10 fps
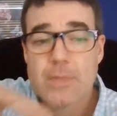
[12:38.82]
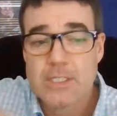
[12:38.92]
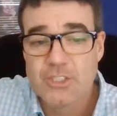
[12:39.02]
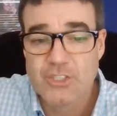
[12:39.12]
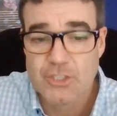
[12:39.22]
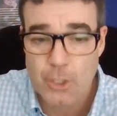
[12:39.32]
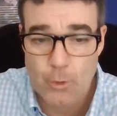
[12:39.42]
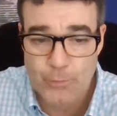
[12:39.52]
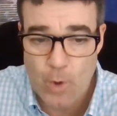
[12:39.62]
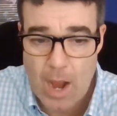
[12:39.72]

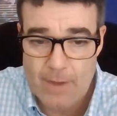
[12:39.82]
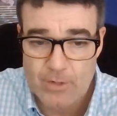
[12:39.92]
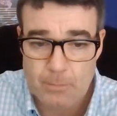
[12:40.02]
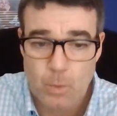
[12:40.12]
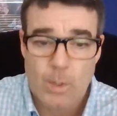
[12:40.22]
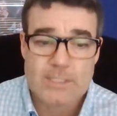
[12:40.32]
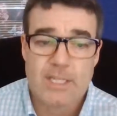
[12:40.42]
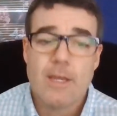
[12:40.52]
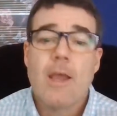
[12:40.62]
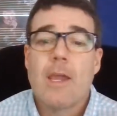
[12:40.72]
Still thrived at
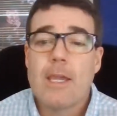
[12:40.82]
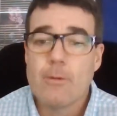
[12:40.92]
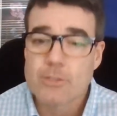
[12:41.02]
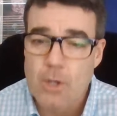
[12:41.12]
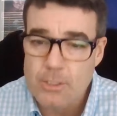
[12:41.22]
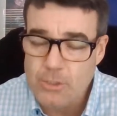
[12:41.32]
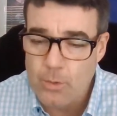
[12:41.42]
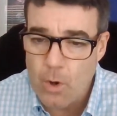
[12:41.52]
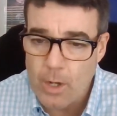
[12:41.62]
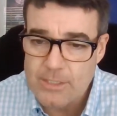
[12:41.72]
Boise. He was also
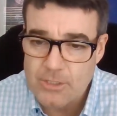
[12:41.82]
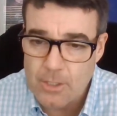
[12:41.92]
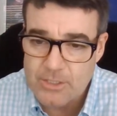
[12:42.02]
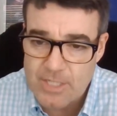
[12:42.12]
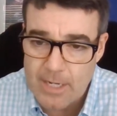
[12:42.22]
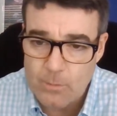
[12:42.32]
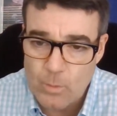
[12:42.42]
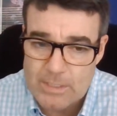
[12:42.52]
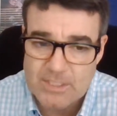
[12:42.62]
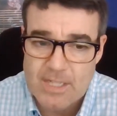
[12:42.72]
at Arkansas State and
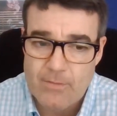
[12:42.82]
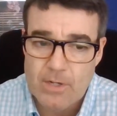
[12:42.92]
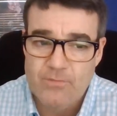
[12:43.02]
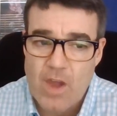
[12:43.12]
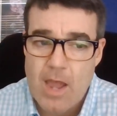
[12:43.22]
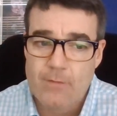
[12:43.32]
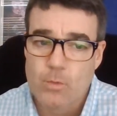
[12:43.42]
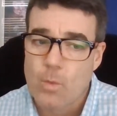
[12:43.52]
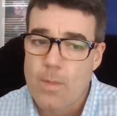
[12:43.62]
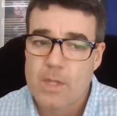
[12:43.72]
went 7-5
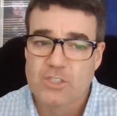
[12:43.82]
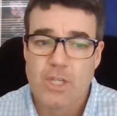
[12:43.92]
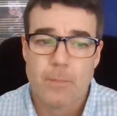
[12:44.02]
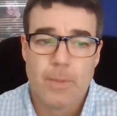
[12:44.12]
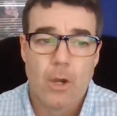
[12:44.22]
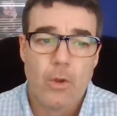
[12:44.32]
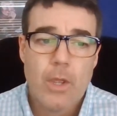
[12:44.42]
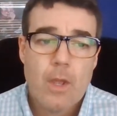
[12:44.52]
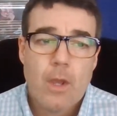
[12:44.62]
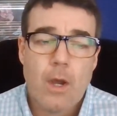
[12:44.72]
and won the Sun Belt.
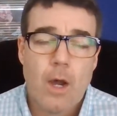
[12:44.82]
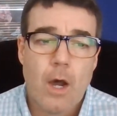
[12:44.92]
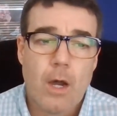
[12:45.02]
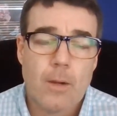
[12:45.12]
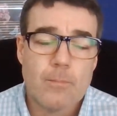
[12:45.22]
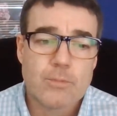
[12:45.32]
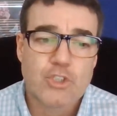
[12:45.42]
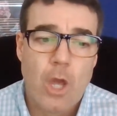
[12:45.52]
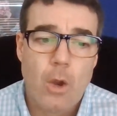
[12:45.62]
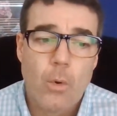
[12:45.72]

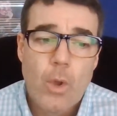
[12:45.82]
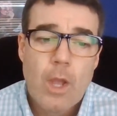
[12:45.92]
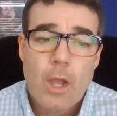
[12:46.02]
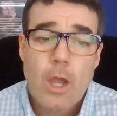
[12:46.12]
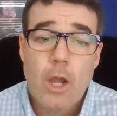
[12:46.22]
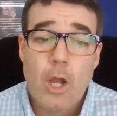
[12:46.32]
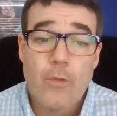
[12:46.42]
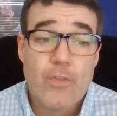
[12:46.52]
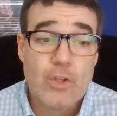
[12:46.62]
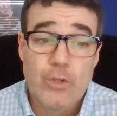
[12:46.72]
So
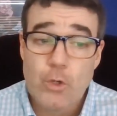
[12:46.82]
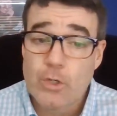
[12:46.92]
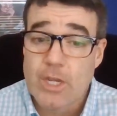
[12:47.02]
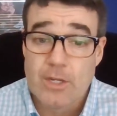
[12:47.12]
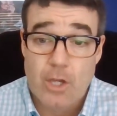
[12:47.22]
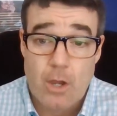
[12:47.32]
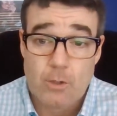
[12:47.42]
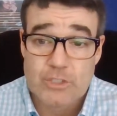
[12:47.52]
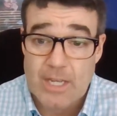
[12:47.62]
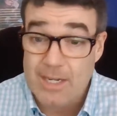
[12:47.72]
the dude can
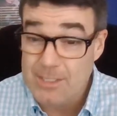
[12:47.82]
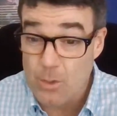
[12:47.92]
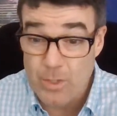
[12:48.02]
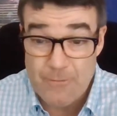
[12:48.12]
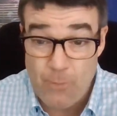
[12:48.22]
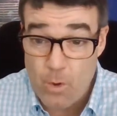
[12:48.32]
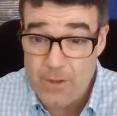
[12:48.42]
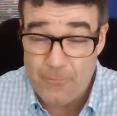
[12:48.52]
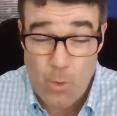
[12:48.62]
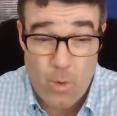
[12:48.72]
coach, and he's only
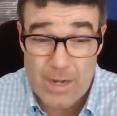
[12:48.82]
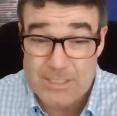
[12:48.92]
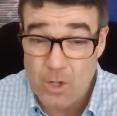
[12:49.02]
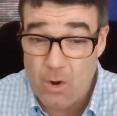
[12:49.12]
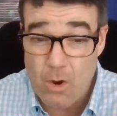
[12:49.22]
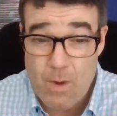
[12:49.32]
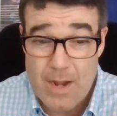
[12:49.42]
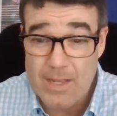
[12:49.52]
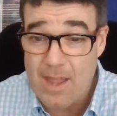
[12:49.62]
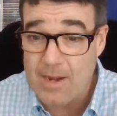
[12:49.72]
44, and he's
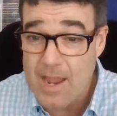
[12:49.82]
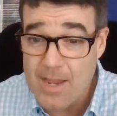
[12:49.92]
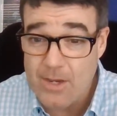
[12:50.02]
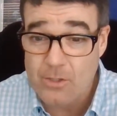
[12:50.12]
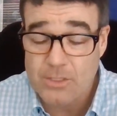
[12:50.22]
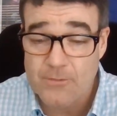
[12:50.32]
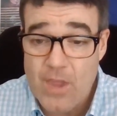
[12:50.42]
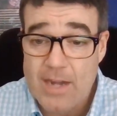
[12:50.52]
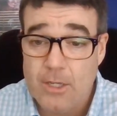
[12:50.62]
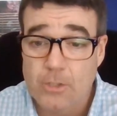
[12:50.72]
already got 8 years of
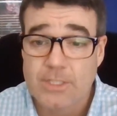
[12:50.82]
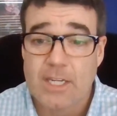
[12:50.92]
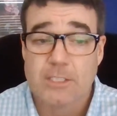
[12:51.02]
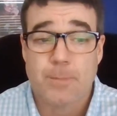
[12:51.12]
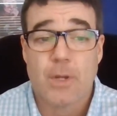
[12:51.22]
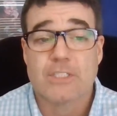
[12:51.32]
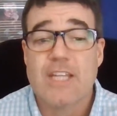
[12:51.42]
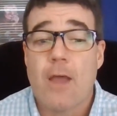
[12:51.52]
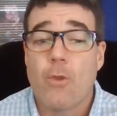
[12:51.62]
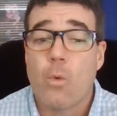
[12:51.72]
head coaching experience.
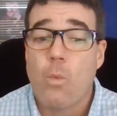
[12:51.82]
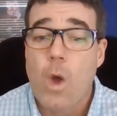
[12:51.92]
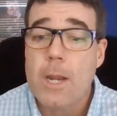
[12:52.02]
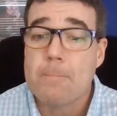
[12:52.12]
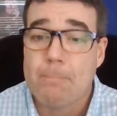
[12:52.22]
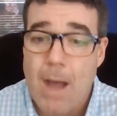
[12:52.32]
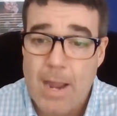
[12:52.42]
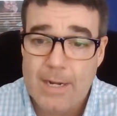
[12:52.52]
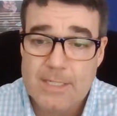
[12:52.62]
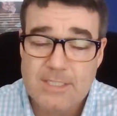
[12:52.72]
Now, the one
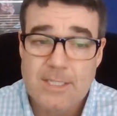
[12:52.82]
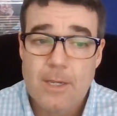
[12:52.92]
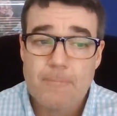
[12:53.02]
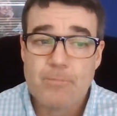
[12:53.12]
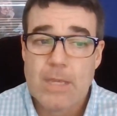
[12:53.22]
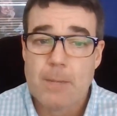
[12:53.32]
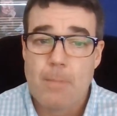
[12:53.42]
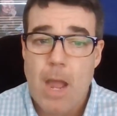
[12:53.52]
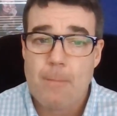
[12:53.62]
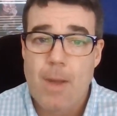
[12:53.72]
minus in
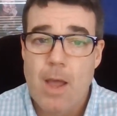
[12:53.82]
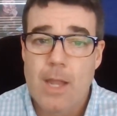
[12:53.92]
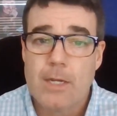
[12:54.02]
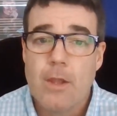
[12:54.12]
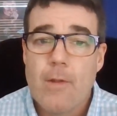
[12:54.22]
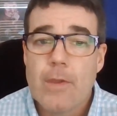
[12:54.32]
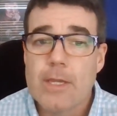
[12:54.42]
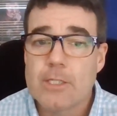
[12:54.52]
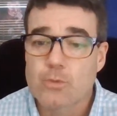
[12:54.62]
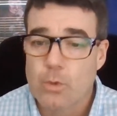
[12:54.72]
my mind
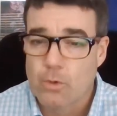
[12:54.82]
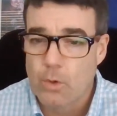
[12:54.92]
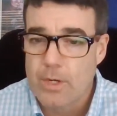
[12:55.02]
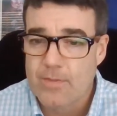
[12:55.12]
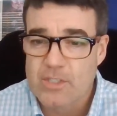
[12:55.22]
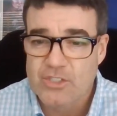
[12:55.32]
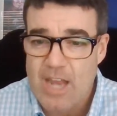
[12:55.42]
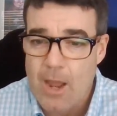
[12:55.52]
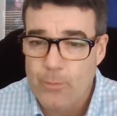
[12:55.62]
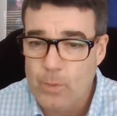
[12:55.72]
is recruiting the
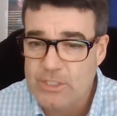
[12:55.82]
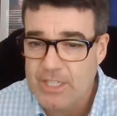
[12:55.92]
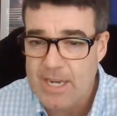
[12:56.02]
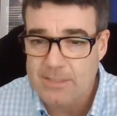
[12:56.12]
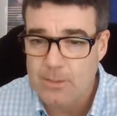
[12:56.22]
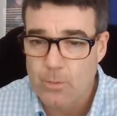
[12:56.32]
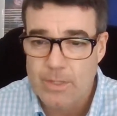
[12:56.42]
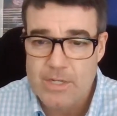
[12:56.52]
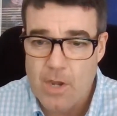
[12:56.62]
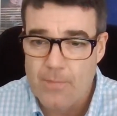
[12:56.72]
South, which he hasn't
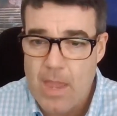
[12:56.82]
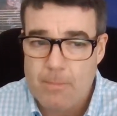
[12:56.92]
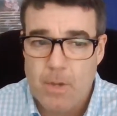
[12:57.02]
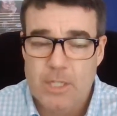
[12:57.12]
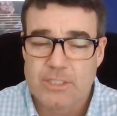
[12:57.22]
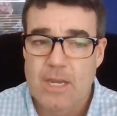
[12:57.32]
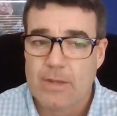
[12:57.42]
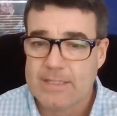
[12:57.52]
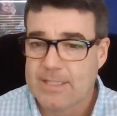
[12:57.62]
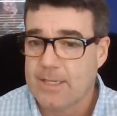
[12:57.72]
really done that much. Now,
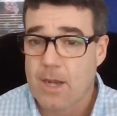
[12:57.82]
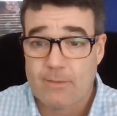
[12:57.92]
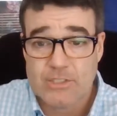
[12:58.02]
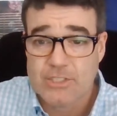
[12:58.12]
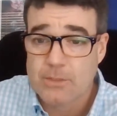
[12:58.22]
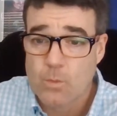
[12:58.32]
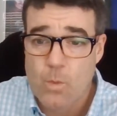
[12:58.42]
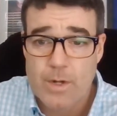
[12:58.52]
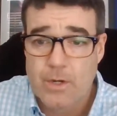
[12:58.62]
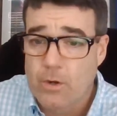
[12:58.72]
he did, obviously, the
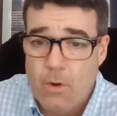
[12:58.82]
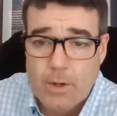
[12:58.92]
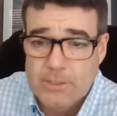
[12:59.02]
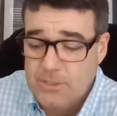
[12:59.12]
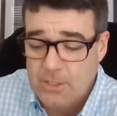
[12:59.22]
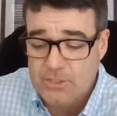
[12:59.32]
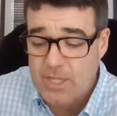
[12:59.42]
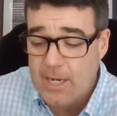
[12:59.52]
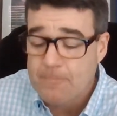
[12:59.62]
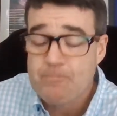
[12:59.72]
1 year at Arkansas
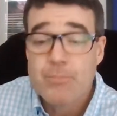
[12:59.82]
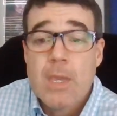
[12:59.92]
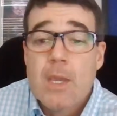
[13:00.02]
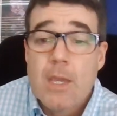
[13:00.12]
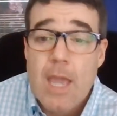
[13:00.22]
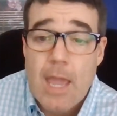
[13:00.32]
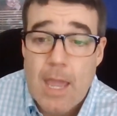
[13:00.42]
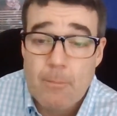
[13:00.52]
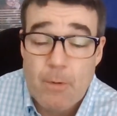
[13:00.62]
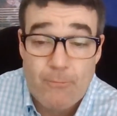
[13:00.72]
State,
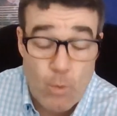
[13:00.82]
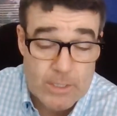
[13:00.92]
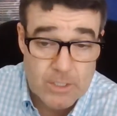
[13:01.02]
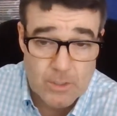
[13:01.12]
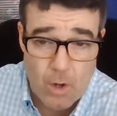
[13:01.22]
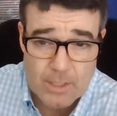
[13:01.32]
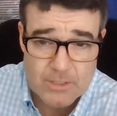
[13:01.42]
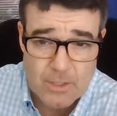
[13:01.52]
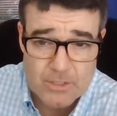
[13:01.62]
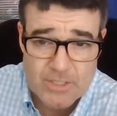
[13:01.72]
and before he took the
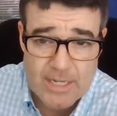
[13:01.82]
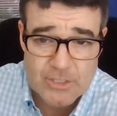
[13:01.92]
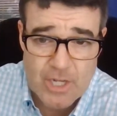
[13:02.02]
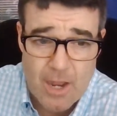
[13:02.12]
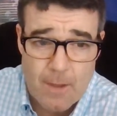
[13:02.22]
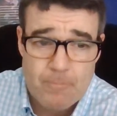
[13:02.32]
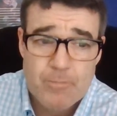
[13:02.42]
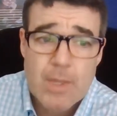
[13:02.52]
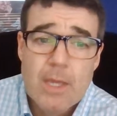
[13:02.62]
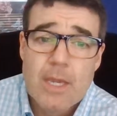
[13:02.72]
Arkansas State job,
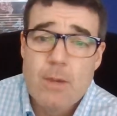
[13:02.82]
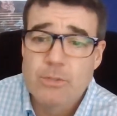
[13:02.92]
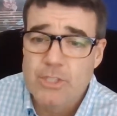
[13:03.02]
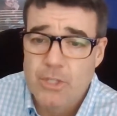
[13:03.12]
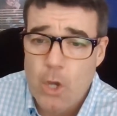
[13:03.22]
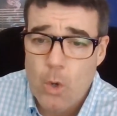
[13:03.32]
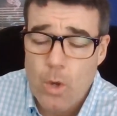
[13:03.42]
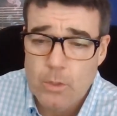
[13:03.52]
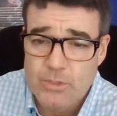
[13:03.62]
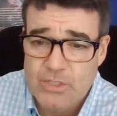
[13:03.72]
he was the
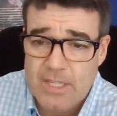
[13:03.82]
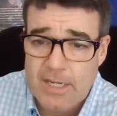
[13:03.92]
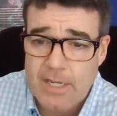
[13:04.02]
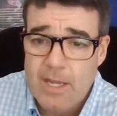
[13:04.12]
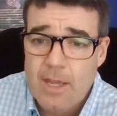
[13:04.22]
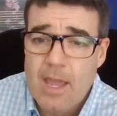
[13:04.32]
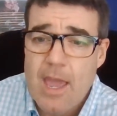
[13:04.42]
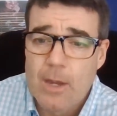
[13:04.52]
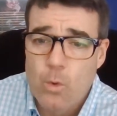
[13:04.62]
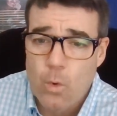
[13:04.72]
co-OC
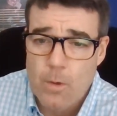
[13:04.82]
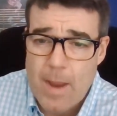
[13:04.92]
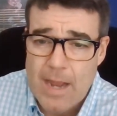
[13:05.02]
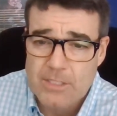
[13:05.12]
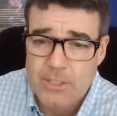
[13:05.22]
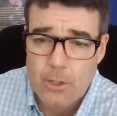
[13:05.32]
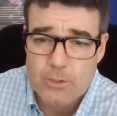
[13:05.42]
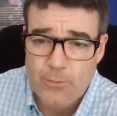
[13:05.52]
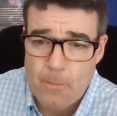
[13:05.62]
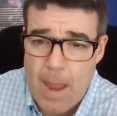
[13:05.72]
and quarterbacks
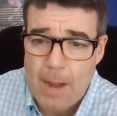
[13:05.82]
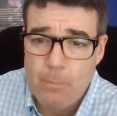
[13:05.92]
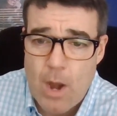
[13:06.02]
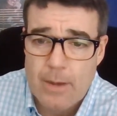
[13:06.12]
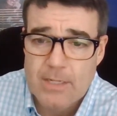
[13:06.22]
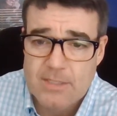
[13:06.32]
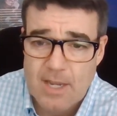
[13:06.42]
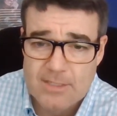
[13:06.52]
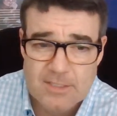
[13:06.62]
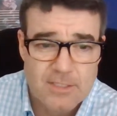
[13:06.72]
coach for Mac Brown at
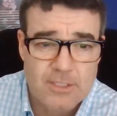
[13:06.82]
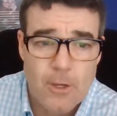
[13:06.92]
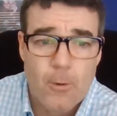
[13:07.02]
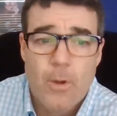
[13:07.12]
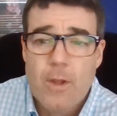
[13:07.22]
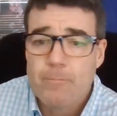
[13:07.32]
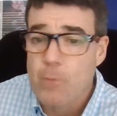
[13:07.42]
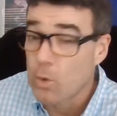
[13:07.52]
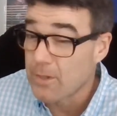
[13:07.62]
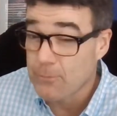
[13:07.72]
Texas. So
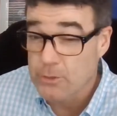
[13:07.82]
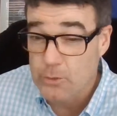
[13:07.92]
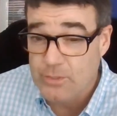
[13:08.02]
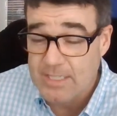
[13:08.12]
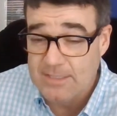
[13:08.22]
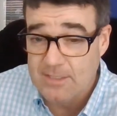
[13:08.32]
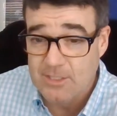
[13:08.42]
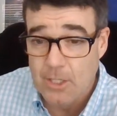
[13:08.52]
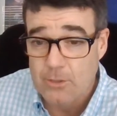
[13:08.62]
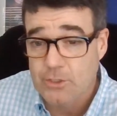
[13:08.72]
only for 2
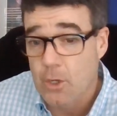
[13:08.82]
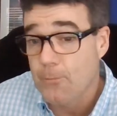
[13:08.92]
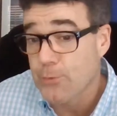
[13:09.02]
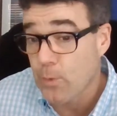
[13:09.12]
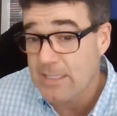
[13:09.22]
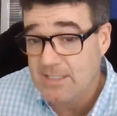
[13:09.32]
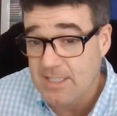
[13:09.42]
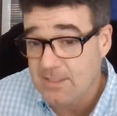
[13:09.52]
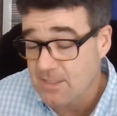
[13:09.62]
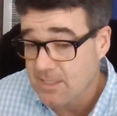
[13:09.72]
seasons, though. So 3
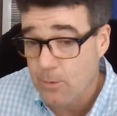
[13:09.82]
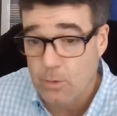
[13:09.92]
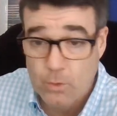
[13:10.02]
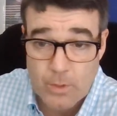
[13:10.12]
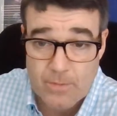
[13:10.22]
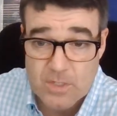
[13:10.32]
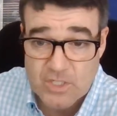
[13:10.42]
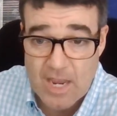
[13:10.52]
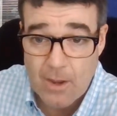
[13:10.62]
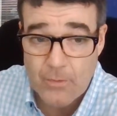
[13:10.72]
seasons he recruited the
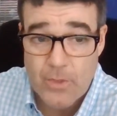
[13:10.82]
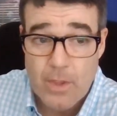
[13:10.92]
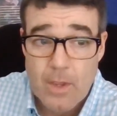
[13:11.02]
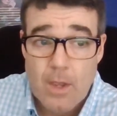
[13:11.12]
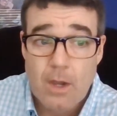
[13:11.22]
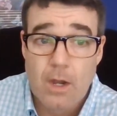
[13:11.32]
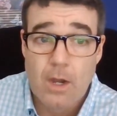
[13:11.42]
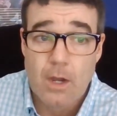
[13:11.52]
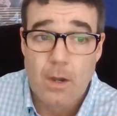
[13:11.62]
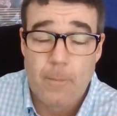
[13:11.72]
South.
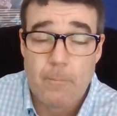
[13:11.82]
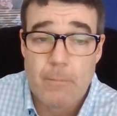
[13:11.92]
But